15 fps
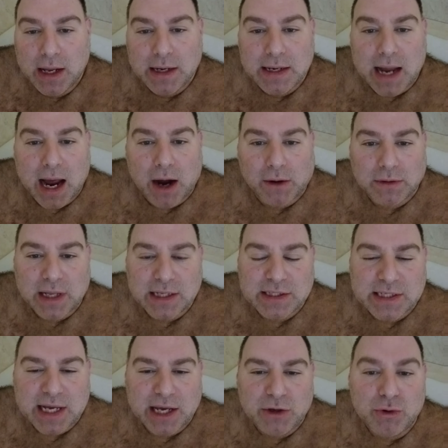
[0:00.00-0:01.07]
Now, let's
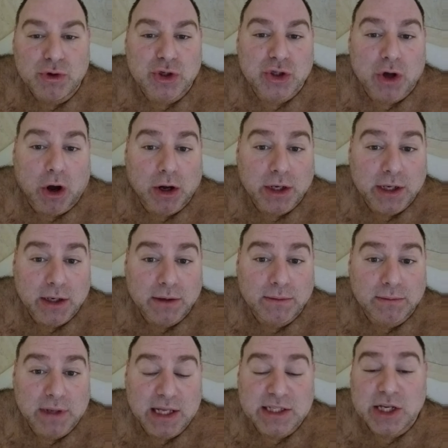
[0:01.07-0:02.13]
say you bought
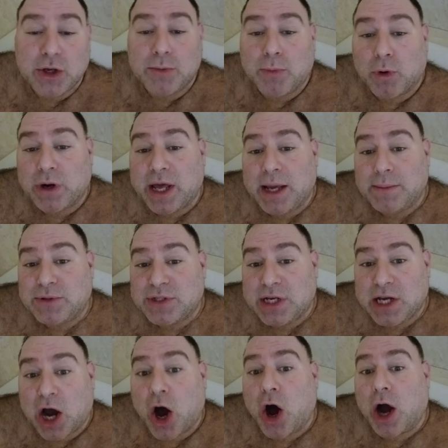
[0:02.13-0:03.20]

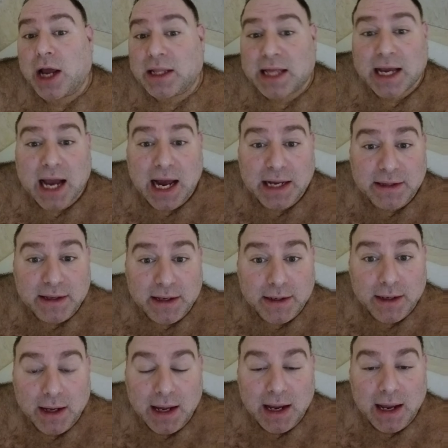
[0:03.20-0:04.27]
AMC high, like I
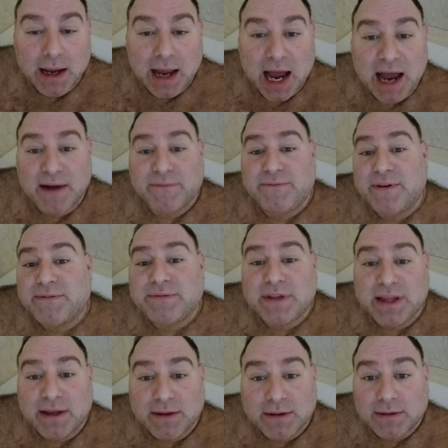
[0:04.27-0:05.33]
did, at
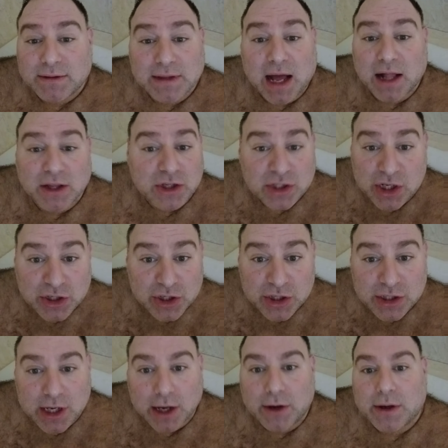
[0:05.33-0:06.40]
$50, let's
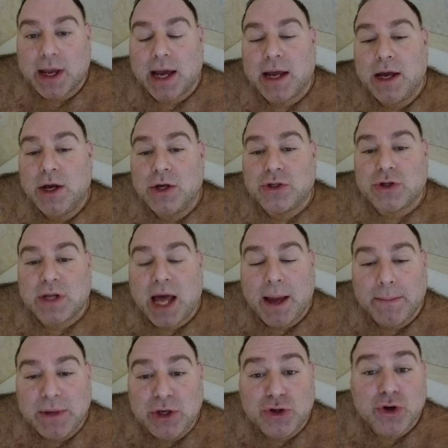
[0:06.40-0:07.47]
just say, okay? So
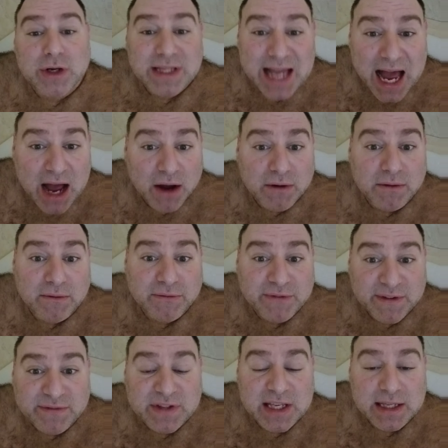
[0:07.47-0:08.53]
that means you're down
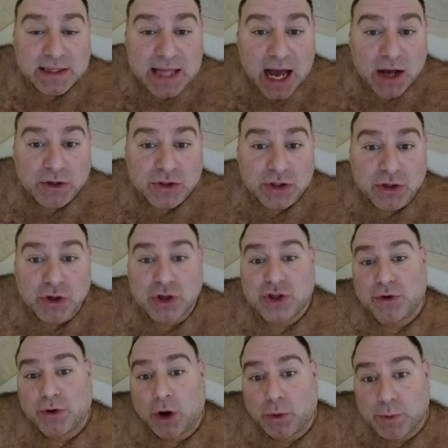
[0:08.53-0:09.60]
$15,000 because
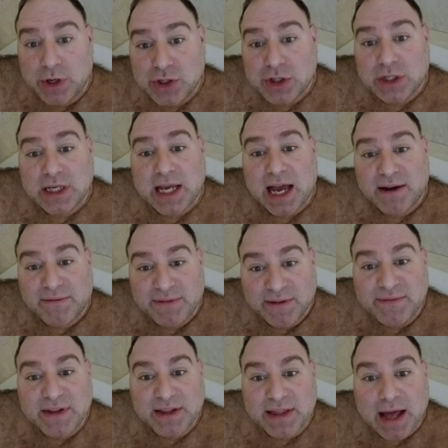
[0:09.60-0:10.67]
you originally had
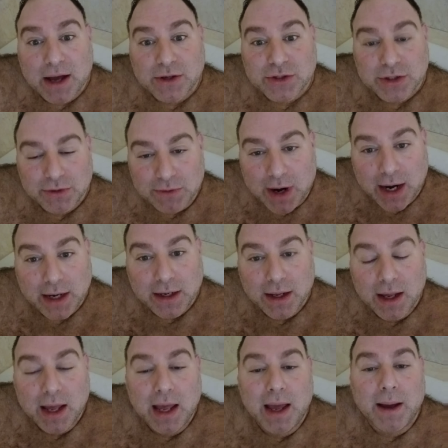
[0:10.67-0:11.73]
$50,000, right?